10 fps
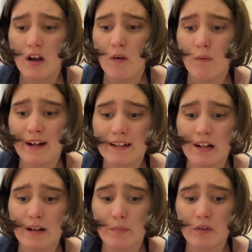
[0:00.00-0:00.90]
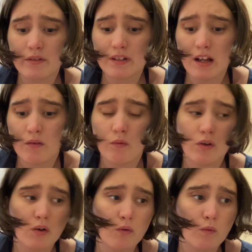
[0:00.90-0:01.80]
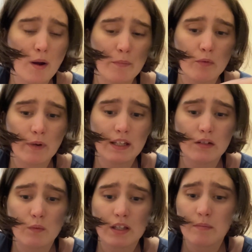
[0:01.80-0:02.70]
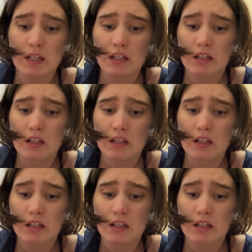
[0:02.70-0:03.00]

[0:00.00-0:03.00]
Why the eyeball's not cooperating with me?